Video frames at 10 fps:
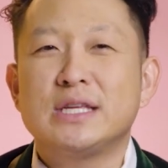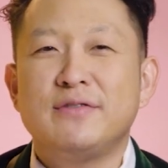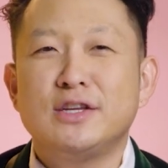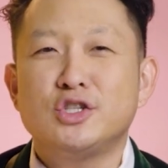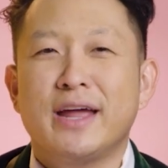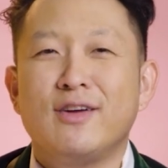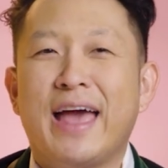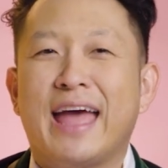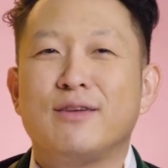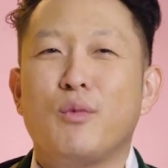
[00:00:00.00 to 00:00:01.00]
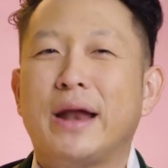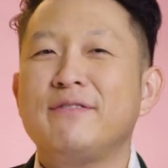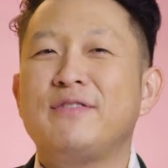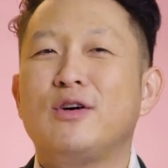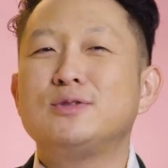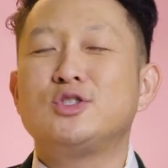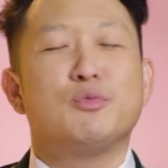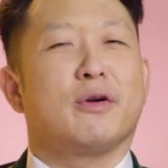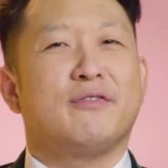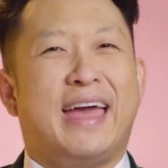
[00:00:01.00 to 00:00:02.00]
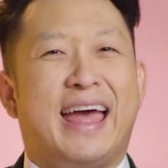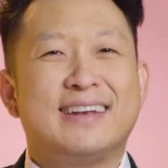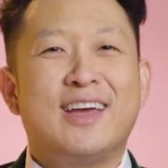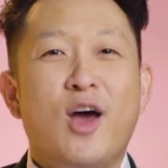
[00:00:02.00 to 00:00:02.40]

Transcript: TV channel, and wedding film superfan.